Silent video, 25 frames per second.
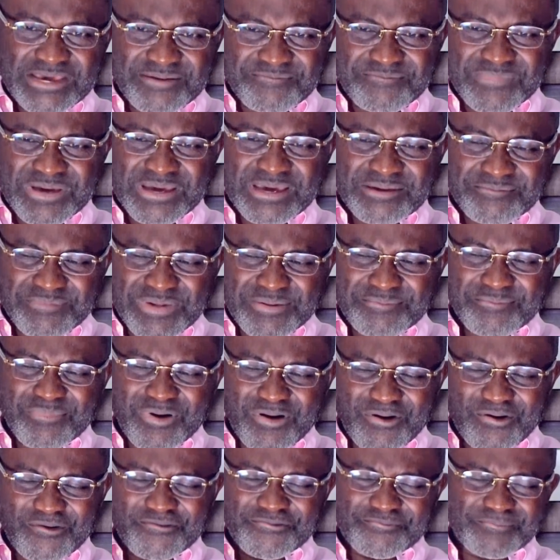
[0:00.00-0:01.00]
being a
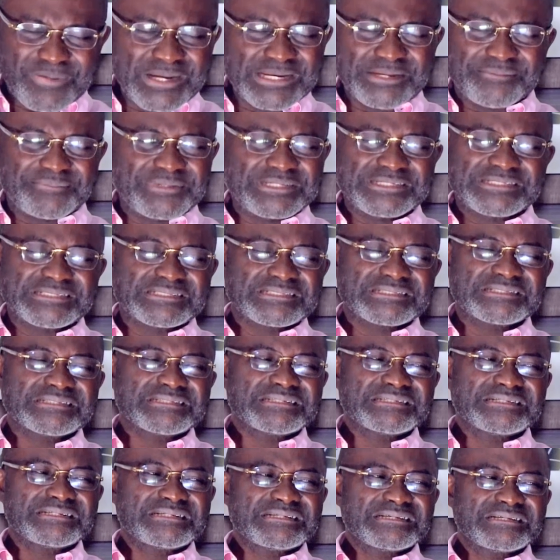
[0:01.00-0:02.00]
member of parliament.
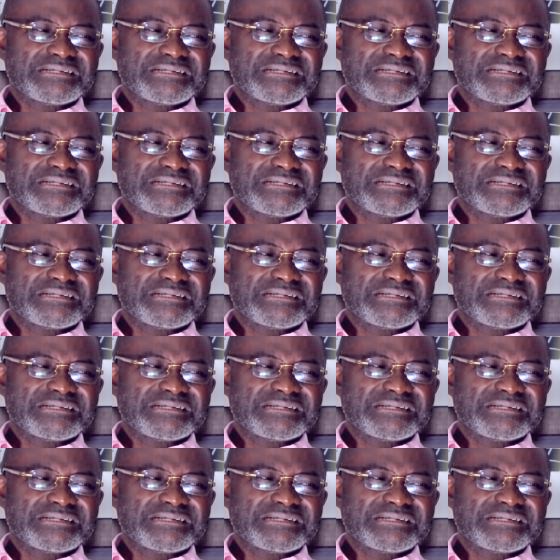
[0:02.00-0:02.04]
